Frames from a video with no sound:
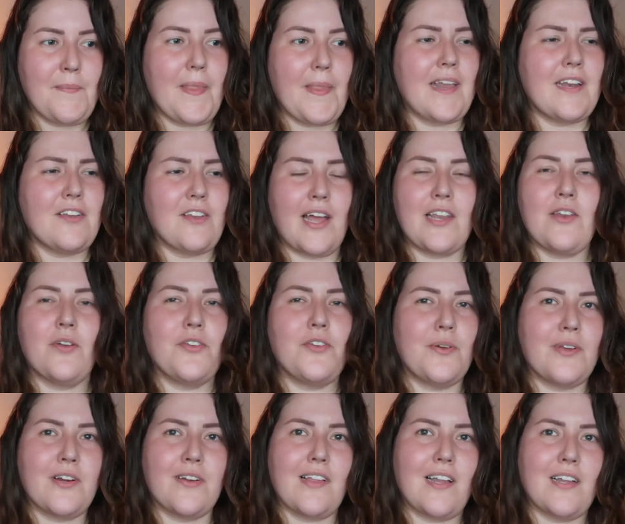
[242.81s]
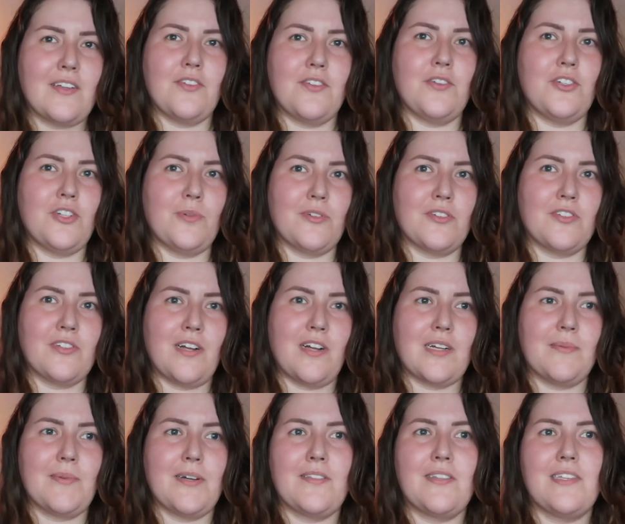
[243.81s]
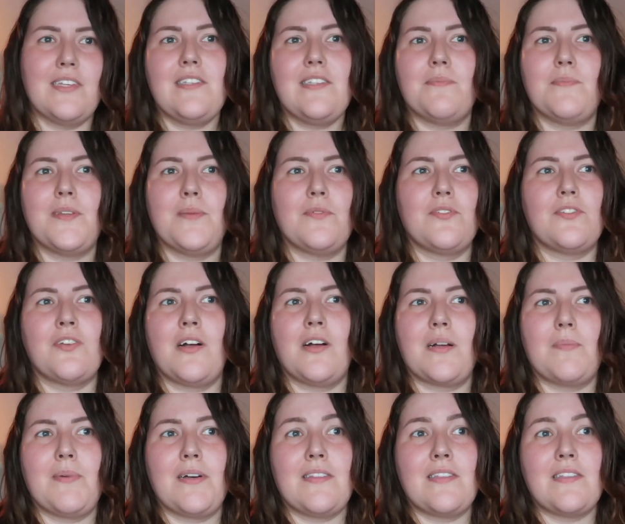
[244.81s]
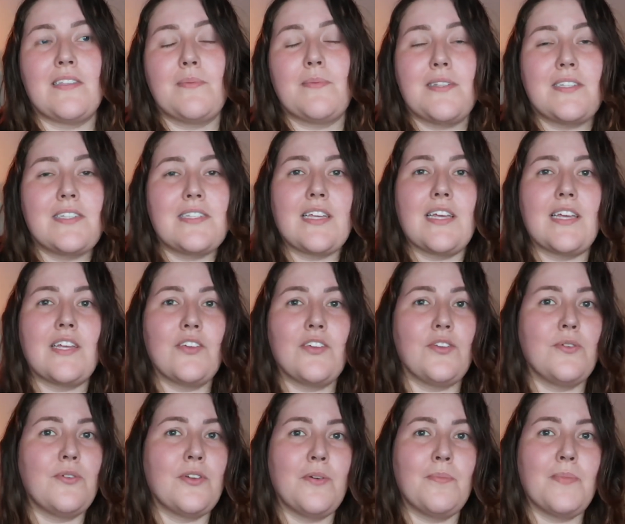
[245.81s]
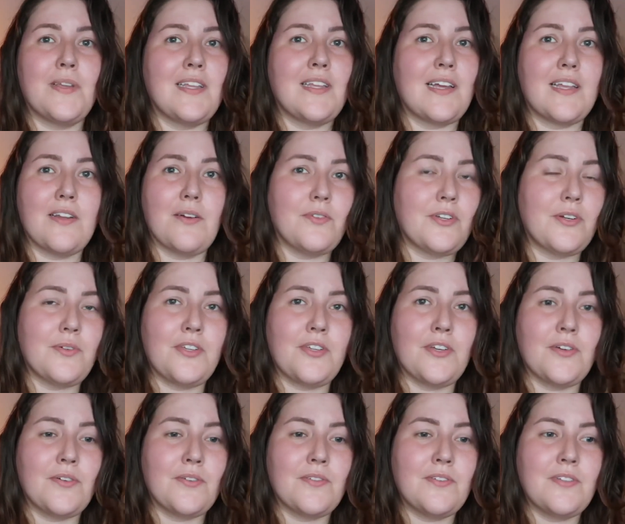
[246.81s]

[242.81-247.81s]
And I know you hear a lot of YouTubers talk about this and people talk about this, but it's you know me and I don't know you.